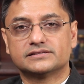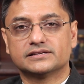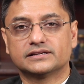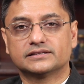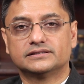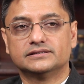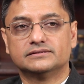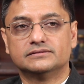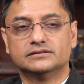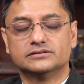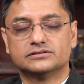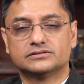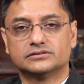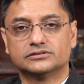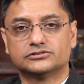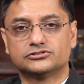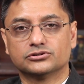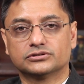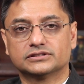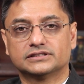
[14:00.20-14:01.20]

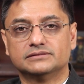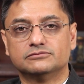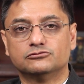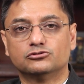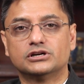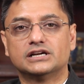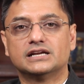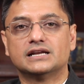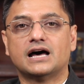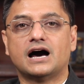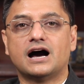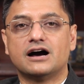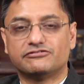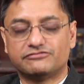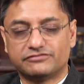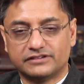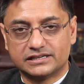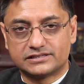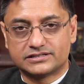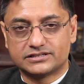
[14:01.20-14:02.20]
Suktam would
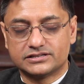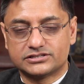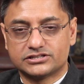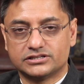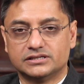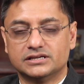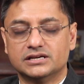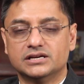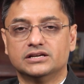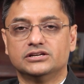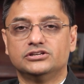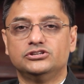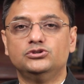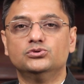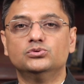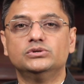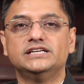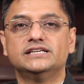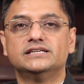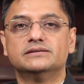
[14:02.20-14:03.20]
laugh at such a
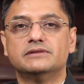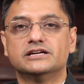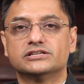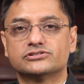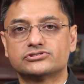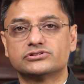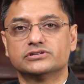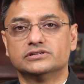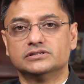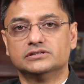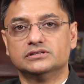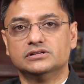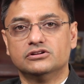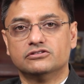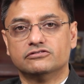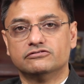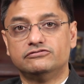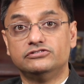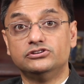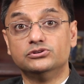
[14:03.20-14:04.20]
unidimensional
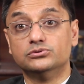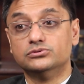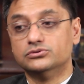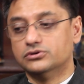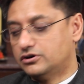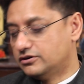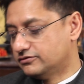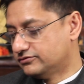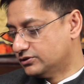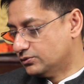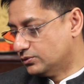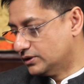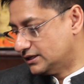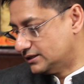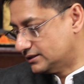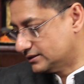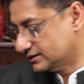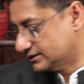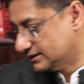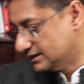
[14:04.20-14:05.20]
view of the
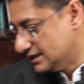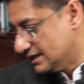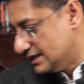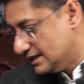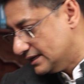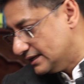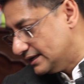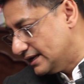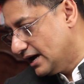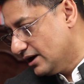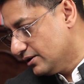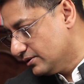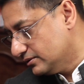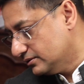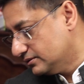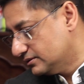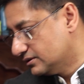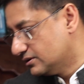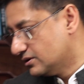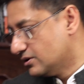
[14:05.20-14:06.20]
world.
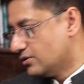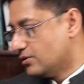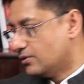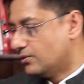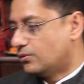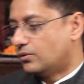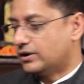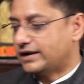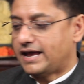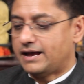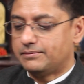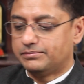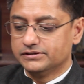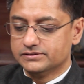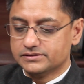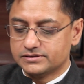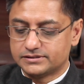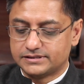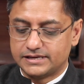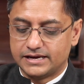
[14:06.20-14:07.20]
Now, what
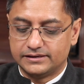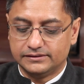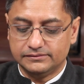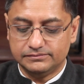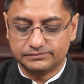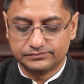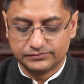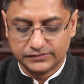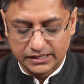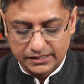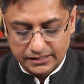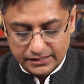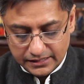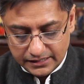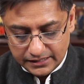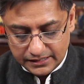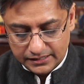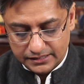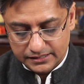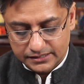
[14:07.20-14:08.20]
happens then
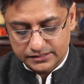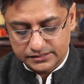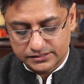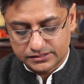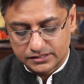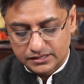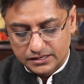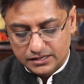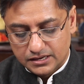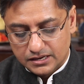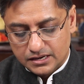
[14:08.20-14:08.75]
is